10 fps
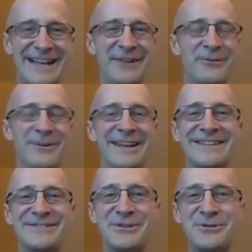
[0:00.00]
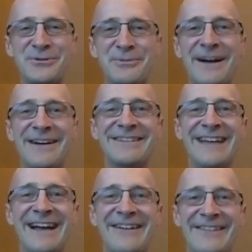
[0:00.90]
don't want to get too bogged
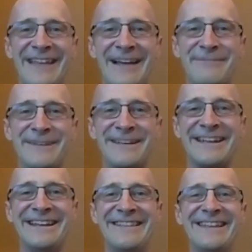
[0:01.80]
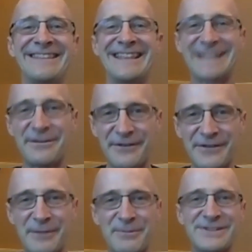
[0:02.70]
down in that, but they say
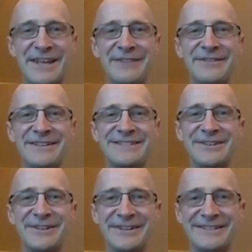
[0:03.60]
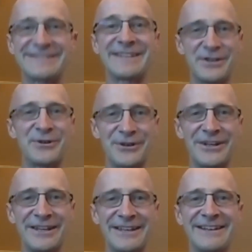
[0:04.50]
50% of us are
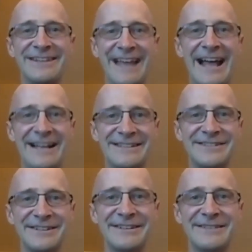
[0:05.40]
securely attached.